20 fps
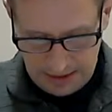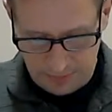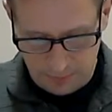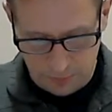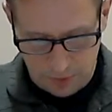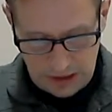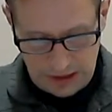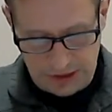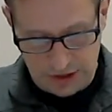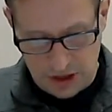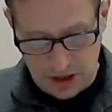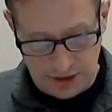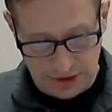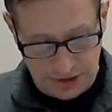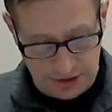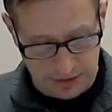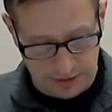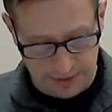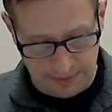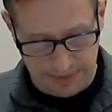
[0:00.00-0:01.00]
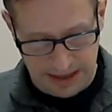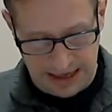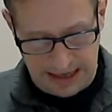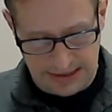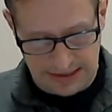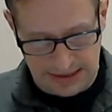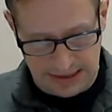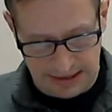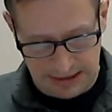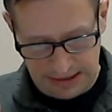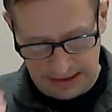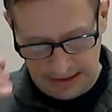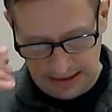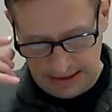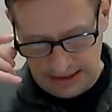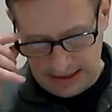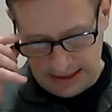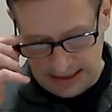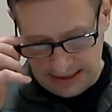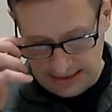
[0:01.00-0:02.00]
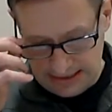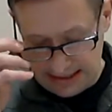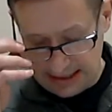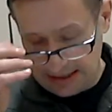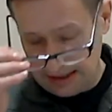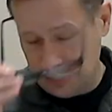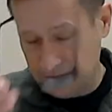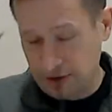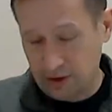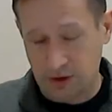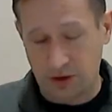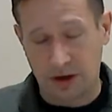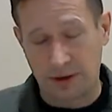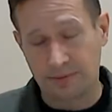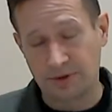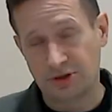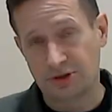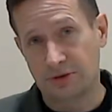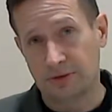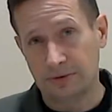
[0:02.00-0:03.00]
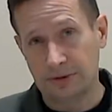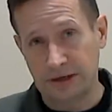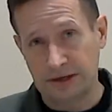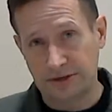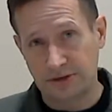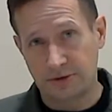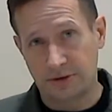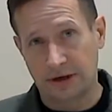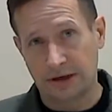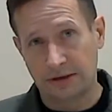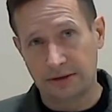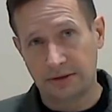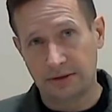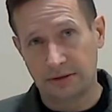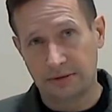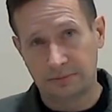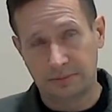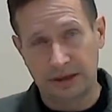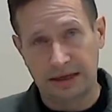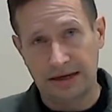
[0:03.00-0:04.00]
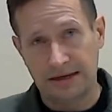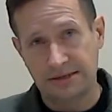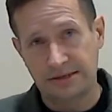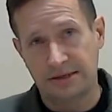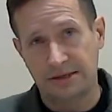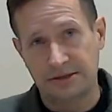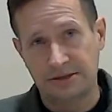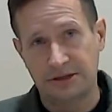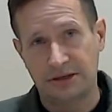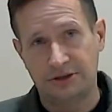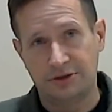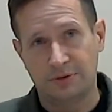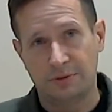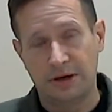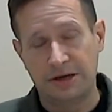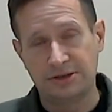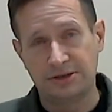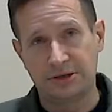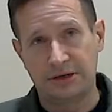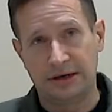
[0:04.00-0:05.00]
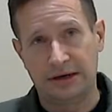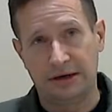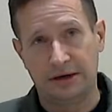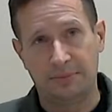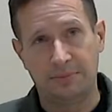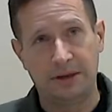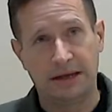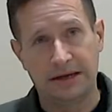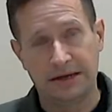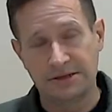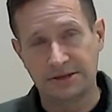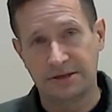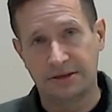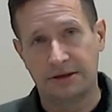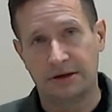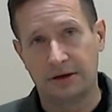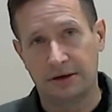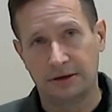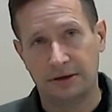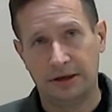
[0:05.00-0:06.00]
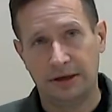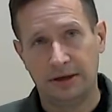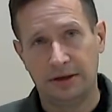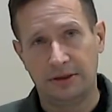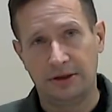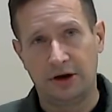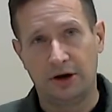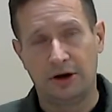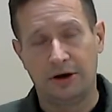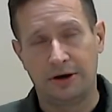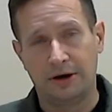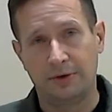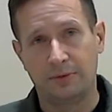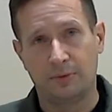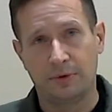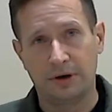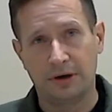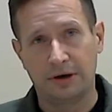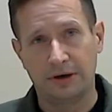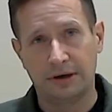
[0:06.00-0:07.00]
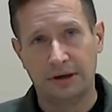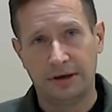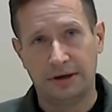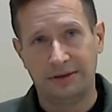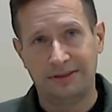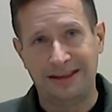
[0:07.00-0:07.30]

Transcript: What's also amazing is that the Oak Harbor School District, because of the situation here and because of their hard work,